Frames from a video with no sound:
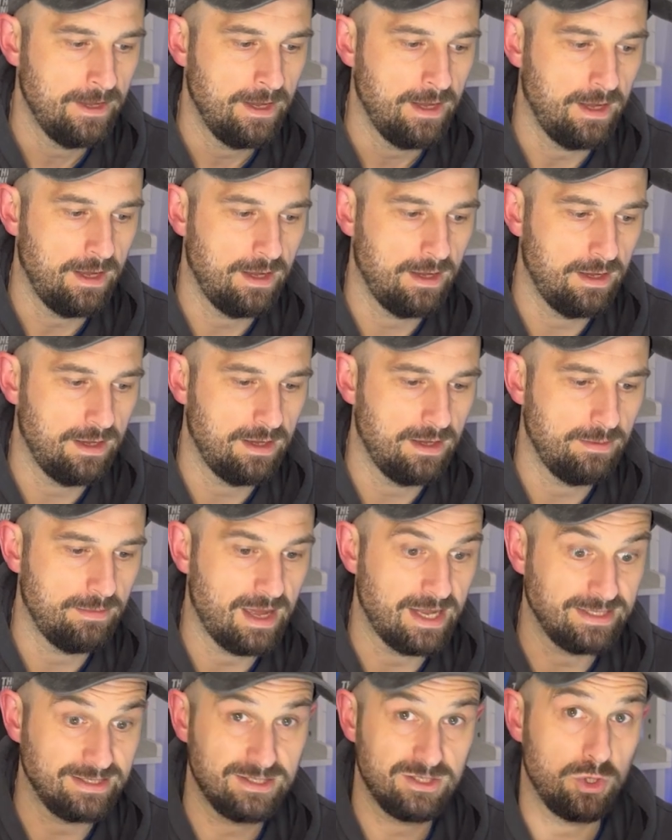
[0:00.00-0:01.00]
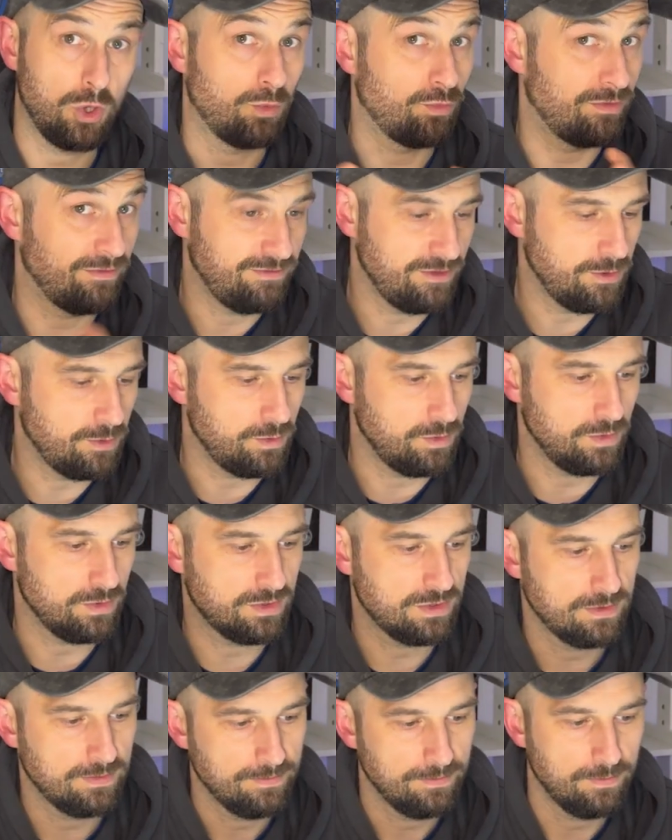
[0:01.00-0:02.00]
And it's got
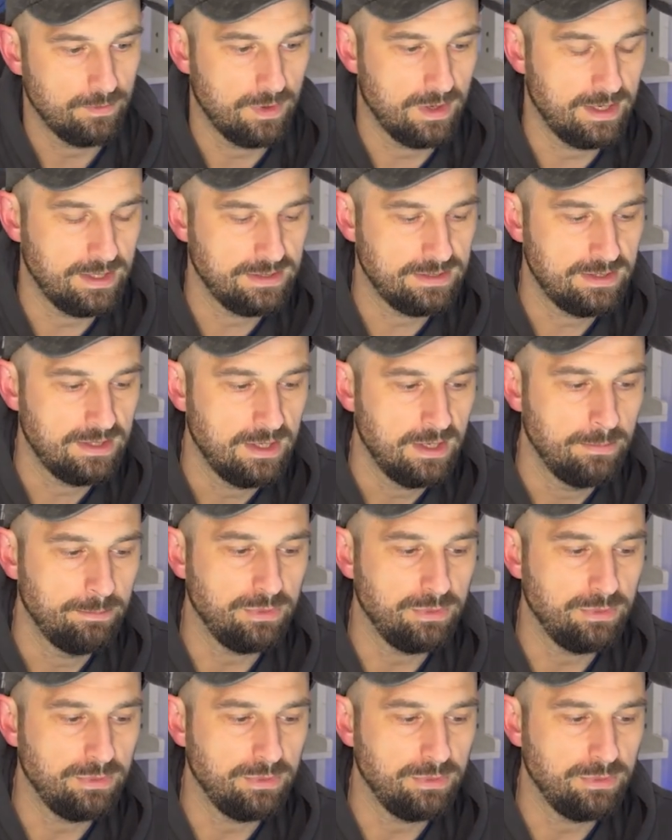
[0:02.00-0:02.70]
reviews, right?